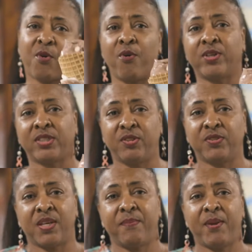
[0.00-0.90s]
course, you
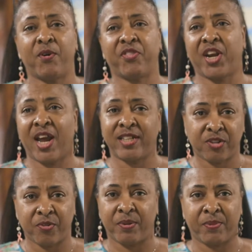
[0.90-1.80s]
see me with an ice
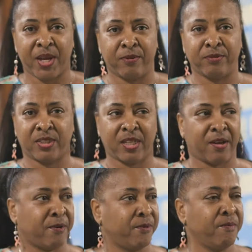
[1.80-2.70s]
cream cone,
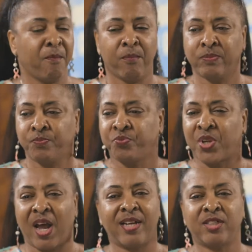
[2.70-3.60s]
so
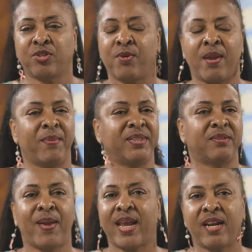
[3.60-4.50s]
the ice cream
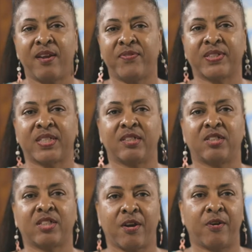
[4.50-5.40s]
is magnificent,
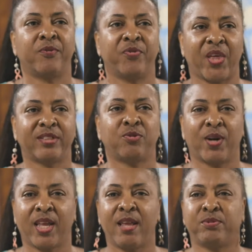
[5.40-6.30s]
so that's
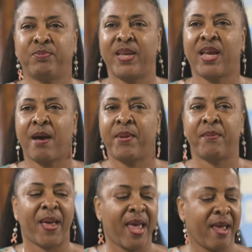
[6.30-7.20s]
what keeps me
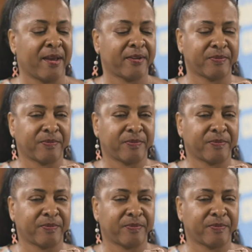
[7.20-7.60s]
coming back.